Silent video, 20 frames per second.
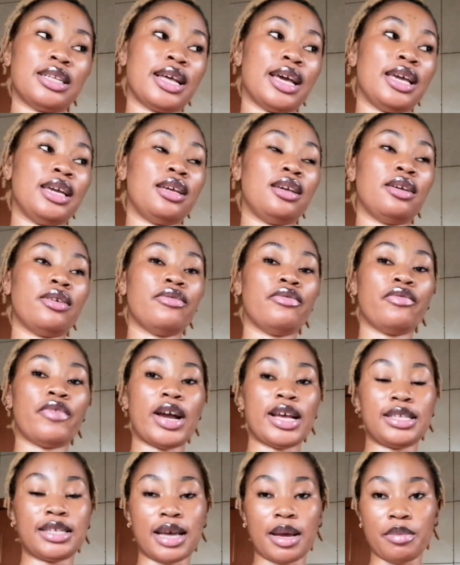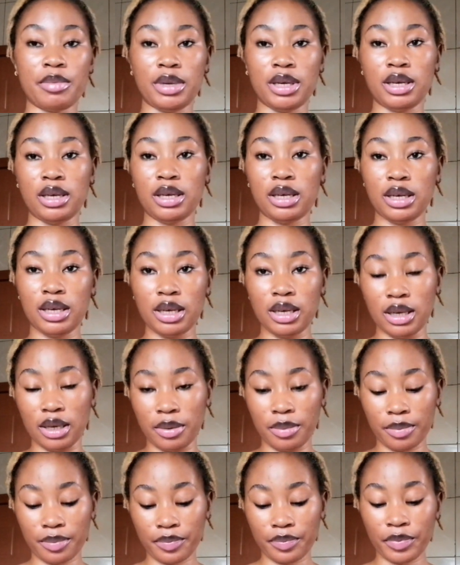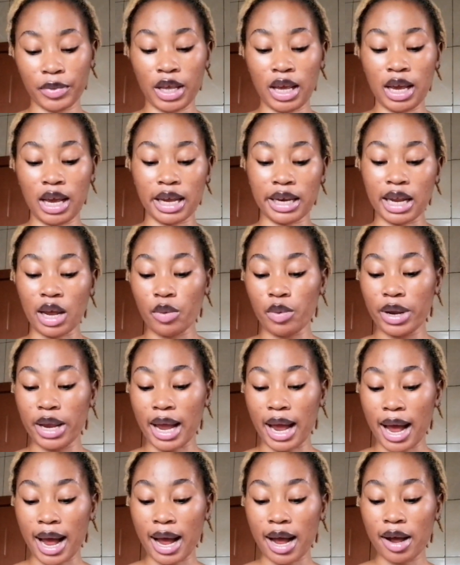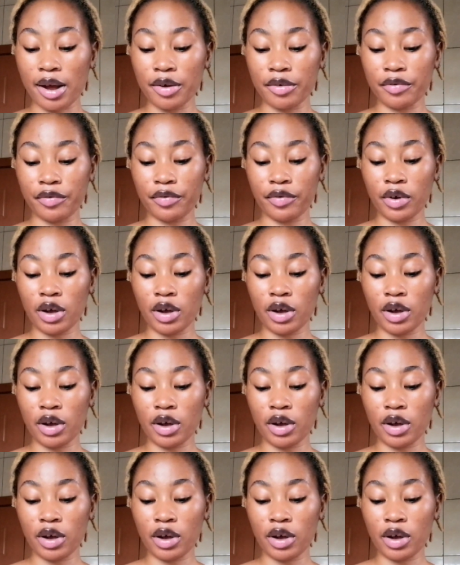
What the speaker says: like vitamin E. And then we have